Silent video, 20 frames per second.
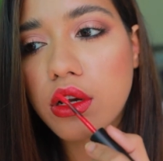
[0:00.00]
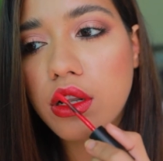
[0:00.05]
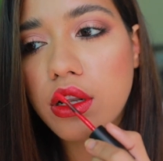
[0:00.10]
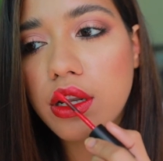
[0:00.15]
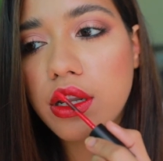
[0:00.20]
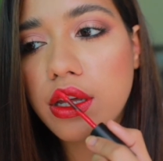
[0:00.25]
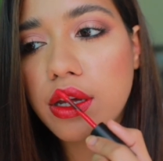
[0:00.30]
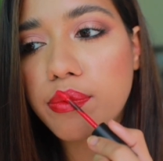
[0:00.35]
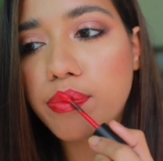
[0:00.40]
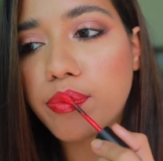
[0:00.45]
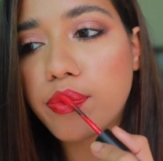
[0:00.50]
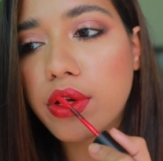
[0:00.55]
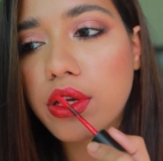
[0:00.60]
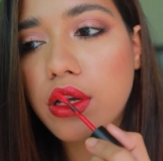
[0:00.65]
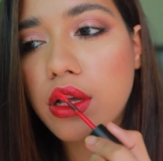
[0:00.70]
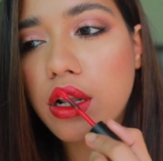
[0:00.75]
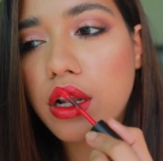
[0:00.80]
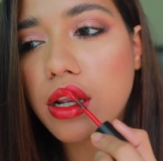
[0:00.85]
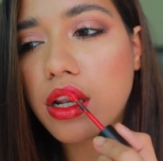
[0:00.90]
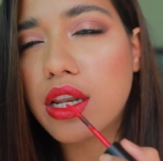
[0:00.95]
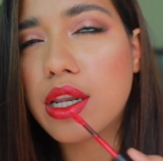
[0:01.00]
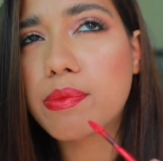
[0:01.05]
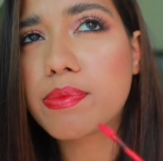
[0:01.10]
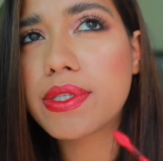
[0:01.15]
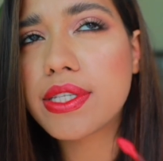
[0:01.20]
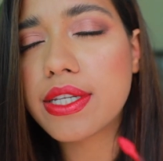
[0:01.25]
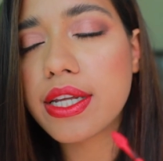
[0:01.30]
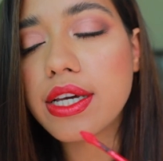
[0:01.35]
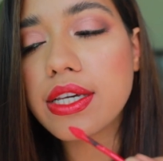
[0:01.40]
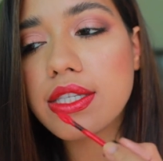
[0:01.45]

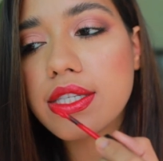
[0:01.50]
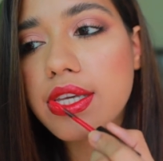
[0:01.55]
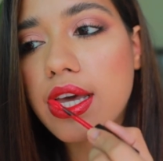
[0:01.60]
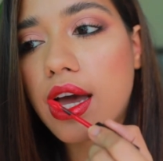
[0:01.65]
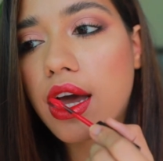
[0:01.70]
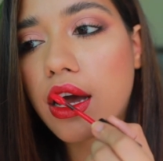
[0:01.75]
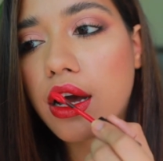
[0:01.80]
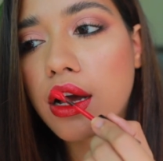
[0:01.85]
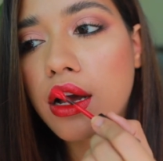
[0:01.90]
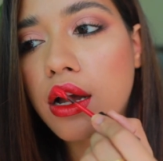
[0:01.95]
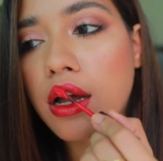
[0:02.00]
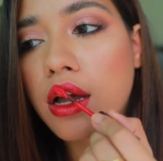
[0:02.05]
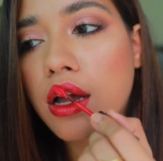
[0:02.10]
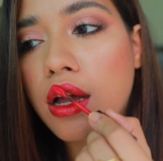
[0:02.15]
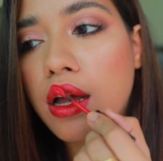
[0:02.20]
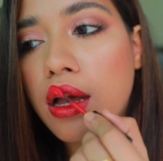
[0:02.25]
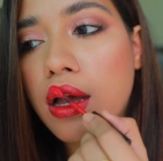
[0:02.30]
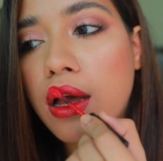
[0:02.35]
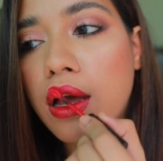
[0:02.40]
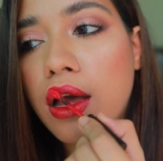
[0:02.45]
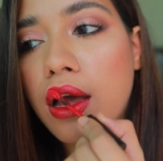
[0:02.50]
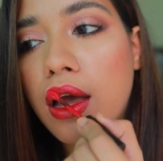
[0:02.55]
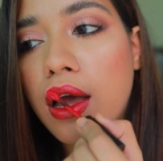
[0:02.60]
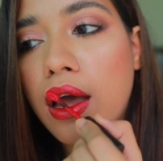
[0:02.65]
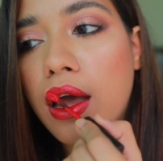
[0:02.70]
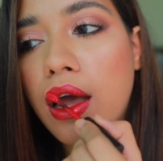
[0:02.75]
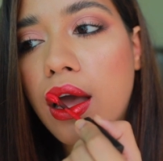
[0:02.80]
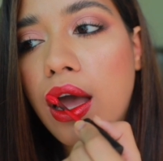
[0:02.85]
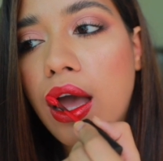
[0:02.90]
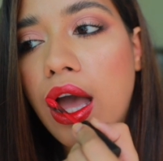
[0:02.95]
lipsticks, yeah.
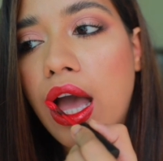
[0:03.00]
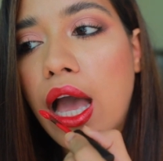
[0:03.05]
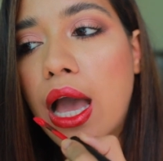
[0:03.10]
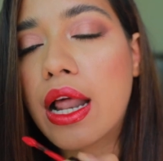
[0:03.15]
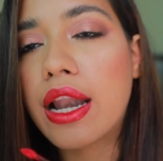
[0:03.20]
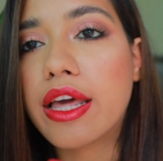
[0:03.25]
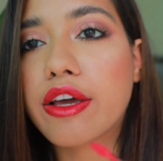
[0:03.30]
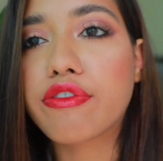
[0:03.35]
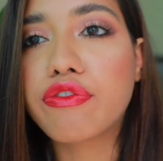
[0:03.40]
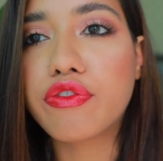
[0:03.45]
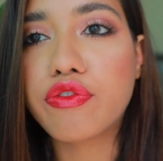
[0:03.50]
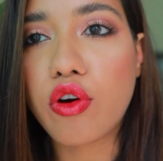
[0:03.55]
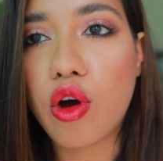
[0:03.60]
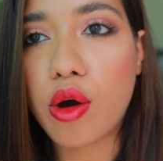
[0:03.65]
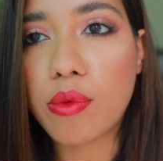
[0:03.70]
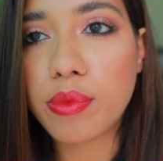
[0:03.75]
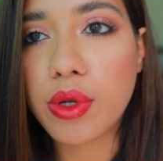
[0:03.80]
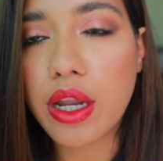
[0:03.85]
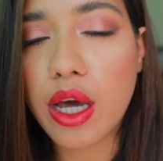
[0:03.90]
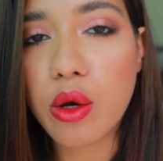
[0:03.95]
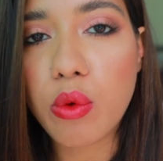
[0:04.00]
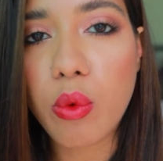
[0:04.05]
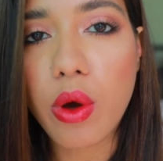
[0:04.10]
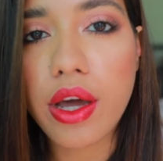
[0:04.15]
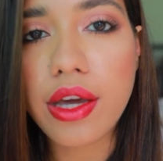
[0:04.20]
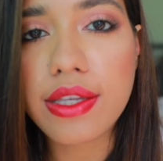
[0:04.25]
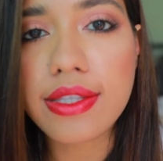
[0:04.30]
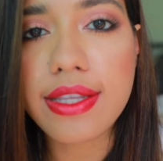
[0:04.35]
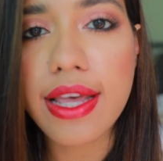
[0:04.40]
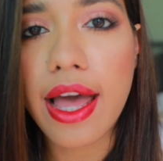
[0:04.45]
Like
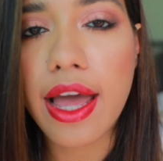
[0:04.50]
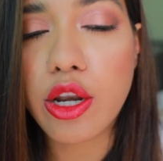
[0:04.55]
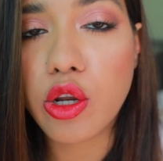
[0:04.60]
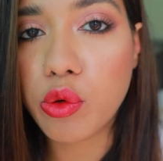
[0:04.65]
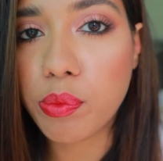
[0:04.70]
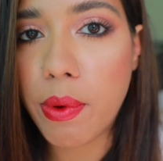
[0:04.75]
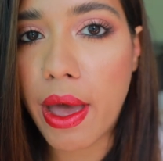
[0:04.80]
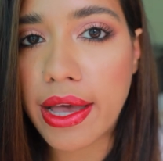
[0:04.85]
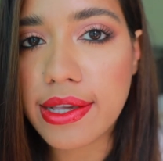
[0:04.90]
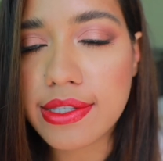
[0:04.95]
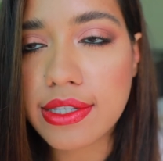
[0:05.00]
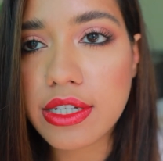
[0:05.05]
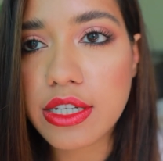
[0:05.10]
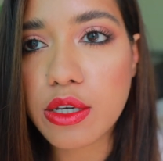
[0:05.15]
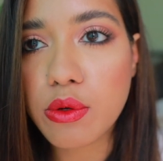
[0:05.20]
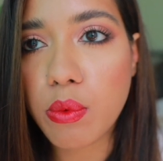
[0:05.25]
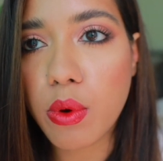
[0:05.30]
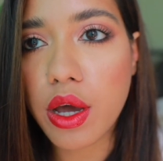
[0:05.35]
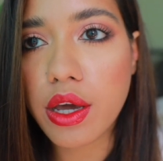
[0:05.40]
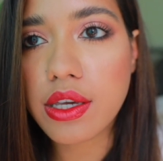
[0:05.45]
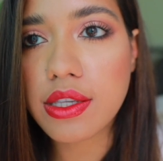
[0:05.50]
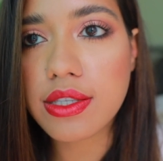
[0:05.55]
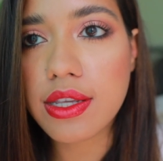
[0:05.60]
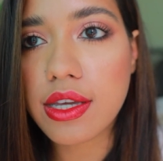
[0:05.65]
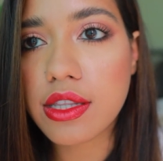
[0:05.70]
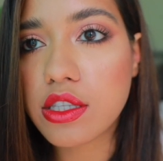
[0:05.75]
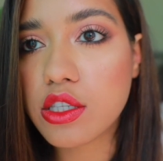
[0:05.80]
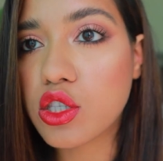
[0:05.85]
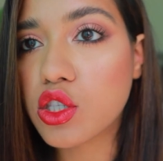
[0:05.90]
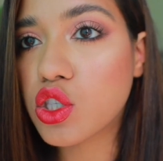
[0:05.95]
formula-wise and opacity-wise,
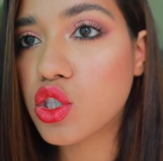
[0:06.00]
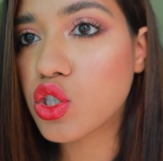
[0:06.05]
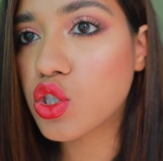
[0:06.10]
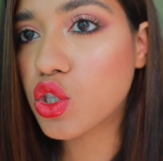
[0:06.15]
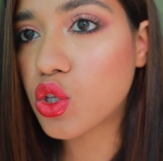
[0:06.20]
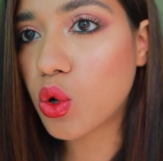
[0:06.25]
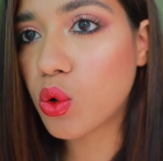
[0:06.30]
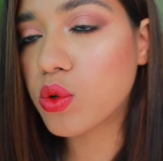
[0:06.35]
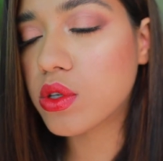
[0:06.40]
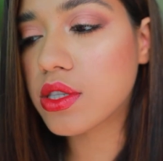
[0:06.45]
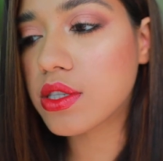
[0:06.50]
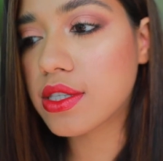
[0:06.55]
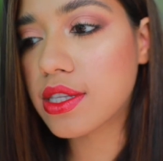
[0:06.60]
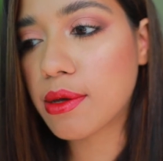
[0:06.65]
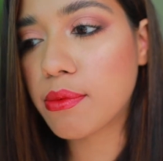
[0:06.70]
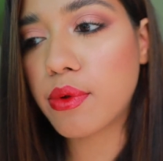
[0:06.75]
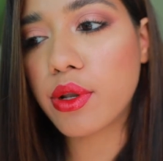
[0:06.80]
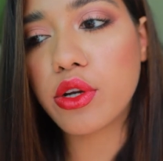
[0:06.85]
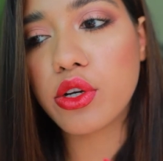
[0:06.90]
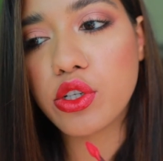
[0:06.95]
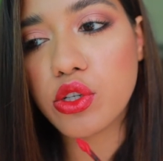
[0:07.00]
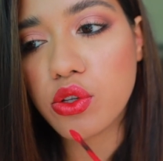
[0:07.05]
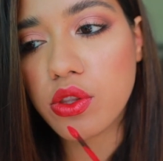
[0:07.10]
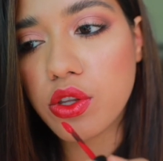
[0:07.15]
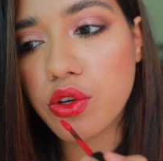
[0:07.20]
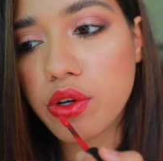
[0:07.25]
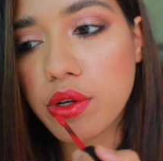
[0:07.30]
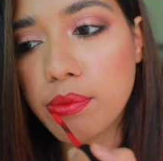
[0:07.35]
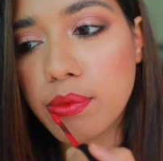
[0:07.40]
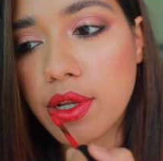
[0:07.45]
it's so similar to
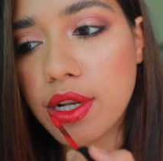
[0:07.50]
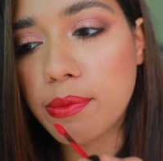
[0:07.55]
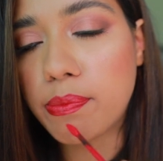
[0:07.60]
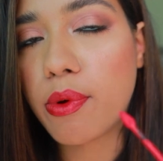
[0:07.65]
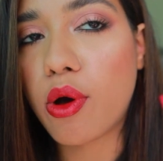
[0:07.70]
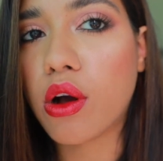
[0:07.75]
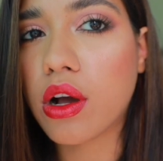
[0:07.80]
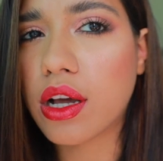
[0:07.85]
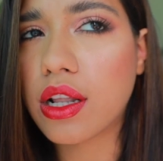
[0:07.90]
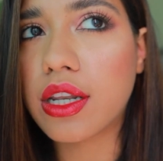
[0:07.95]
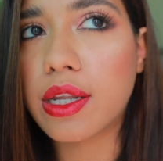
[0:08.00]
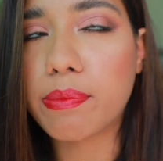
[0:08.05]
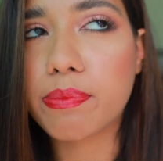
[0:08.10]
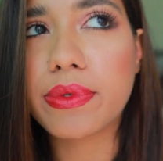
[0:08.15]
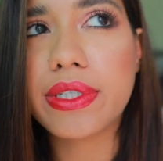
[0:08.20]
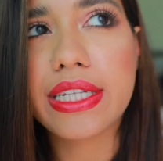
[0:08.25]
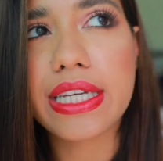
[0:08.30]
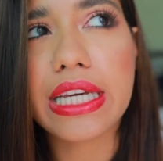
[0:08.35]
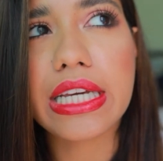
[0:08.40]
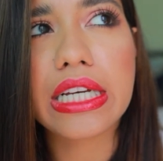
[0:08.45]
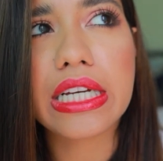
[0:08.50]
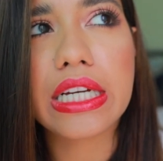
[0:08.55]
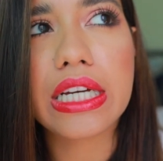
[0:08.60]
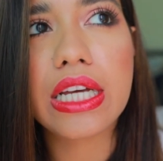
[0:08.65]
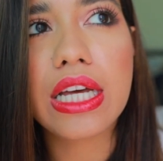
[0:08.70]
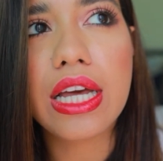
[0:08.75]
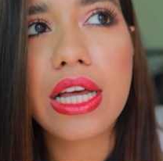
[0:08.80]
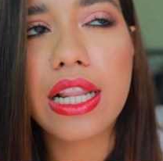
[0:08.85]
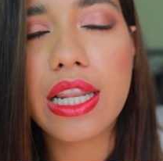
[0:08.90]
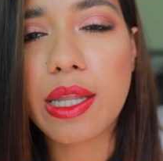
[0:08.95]
the Rimmel
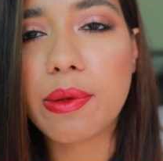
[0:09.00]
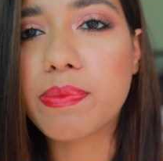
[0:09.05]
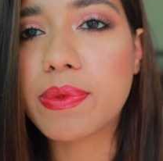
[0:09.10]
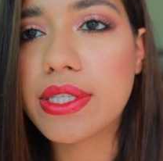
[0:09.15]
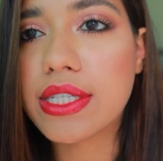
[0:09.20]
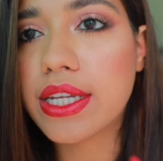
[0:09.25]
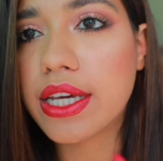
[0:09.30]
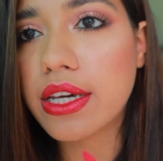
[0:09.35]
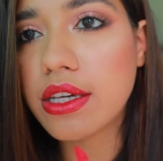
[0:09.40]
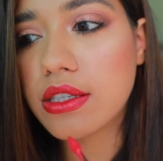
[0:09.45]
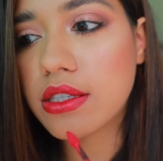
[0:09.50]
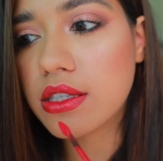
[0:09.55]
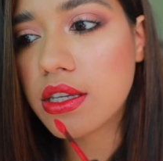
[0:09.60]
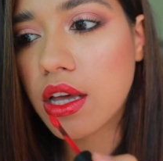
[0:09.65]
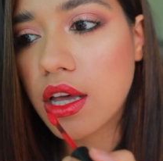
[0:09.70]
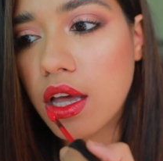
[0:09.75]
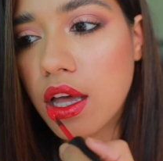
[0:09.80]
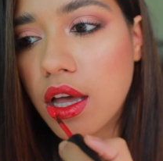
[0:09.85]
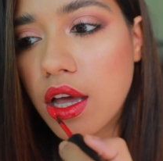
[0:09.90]
Apocalyptic lipsticks.